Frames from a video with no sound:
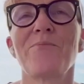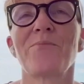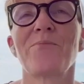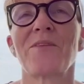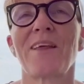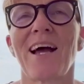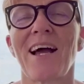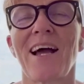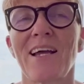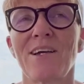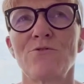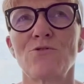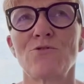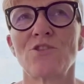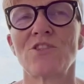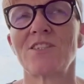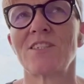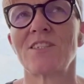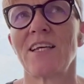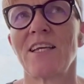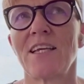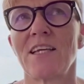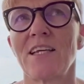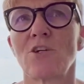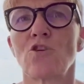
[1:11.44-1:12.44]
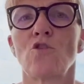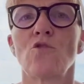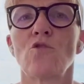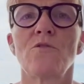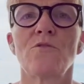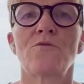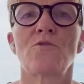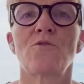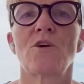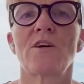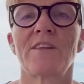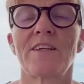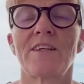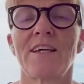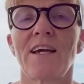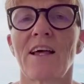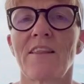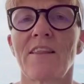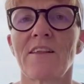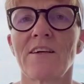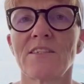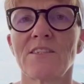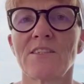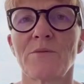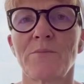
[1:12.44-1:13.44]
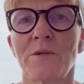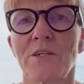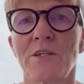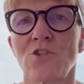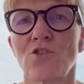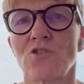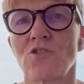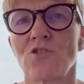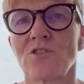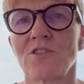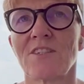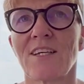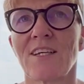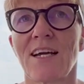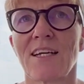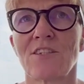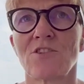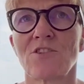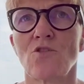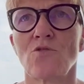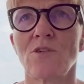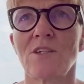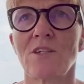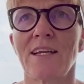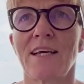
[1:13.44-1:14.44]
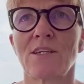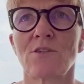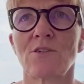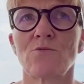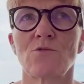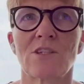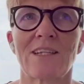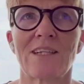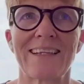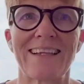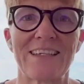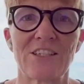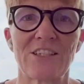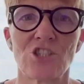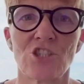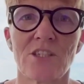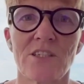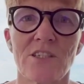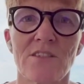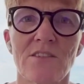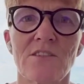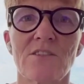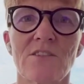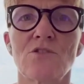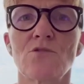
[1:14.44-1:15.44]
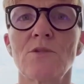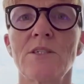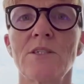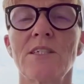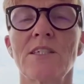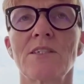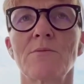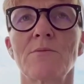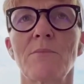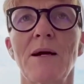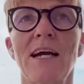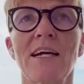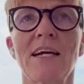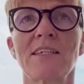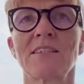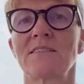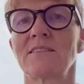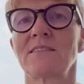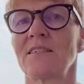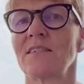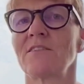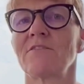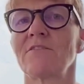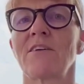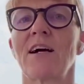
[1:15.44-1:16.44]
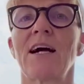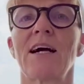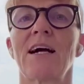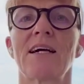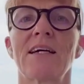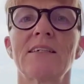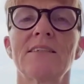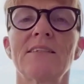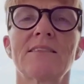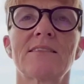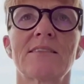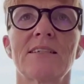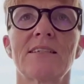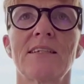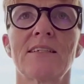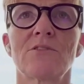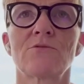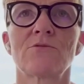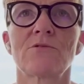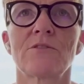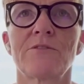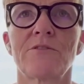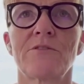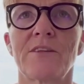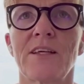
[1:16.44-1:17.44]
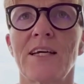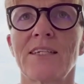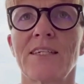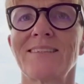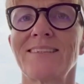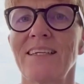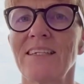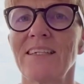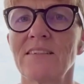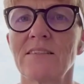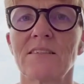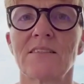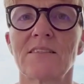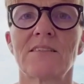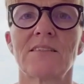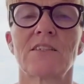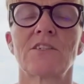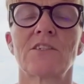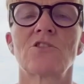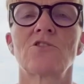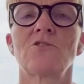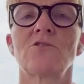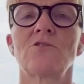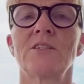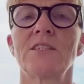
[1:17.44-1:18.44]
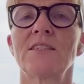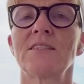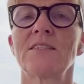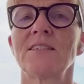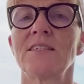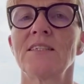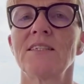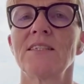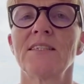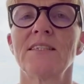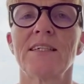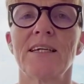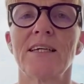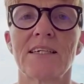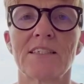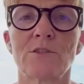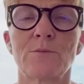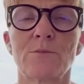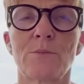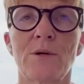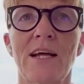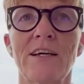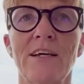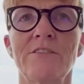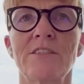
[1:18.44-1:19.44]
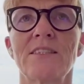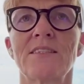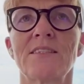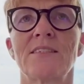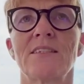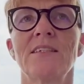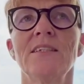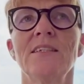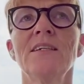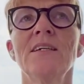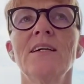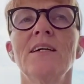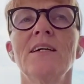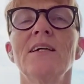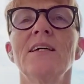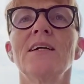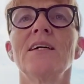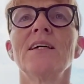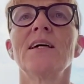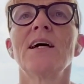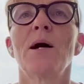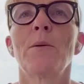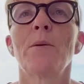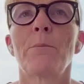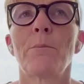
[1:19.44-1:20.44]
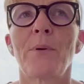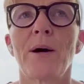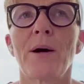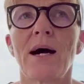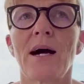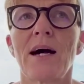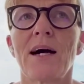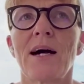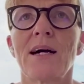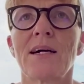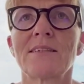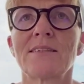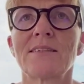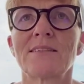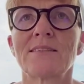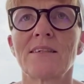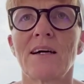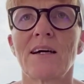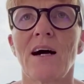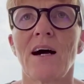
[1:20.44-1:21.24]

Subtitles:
I would say go for the others, because I don't like what Ledger is doing marketing wise and with their data security and privacy. But